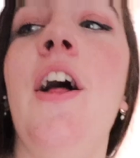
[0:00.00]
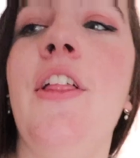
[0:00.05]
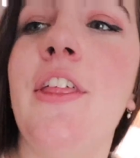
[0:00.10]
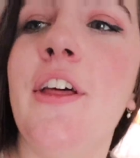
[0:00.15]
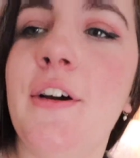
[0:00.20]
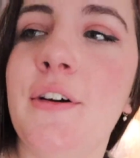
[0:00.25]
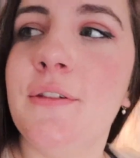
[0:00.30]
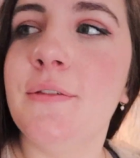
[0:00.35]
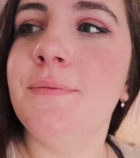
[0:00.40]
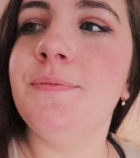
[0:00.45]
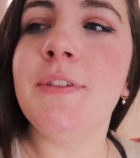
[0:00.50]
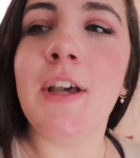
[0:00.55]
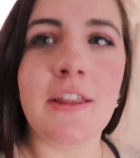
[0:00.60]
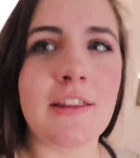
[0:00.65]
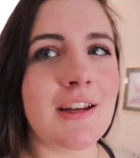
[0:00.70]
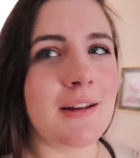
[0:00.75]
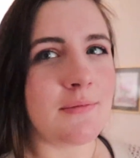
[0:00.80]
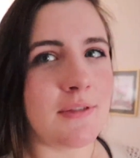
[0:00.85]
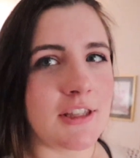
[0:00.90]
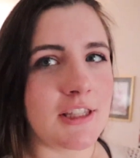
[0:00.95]
Although, now
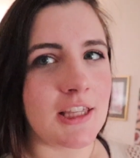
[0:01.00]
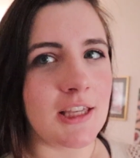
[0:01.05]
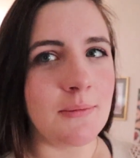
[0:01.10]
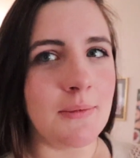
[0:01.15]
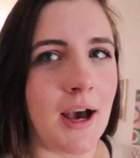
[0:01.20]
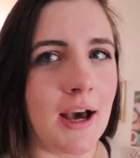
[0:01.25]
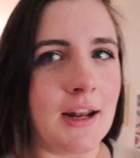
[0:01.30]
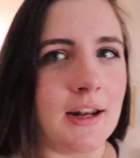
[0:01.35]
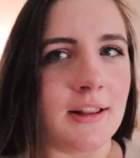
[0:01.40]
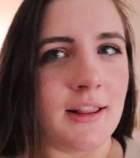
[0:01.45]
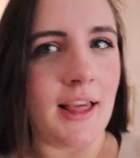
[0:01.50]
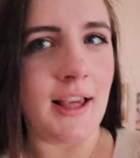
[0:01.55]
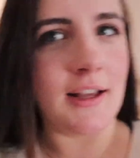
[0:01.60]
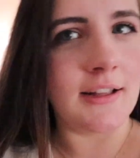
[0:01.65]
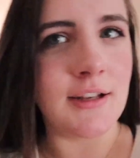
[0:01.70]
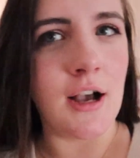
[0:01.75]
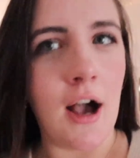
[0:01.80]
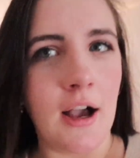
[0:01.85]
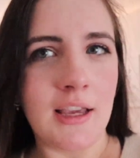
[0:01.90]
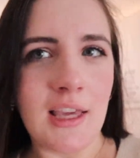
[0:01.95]
that I'm thinking about it and
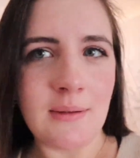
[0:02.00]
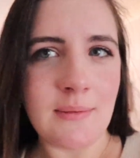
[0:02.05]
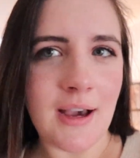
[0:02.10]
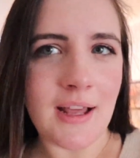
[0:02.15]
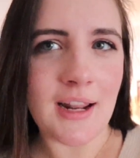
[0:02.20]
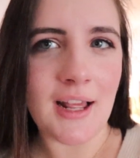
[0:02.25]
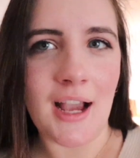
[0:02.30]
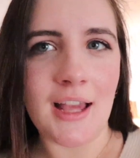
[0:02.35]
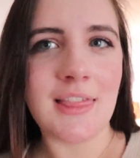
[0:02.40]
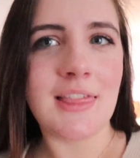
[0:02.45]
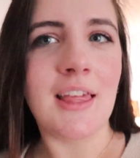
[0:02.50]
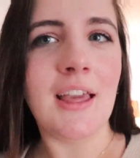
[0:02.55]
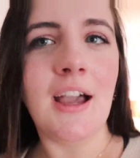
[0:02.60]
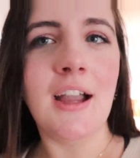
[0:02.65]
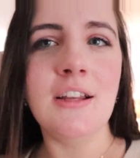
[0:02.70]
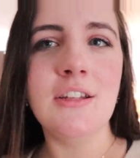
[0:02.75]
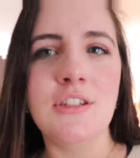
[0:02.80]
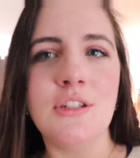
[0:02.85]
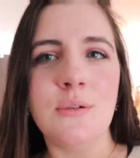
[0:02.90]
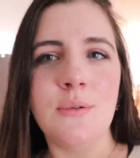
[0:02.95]
like talking about it, I think
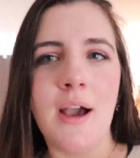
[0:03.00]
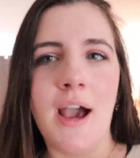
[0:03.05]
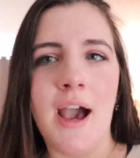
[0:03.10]
I do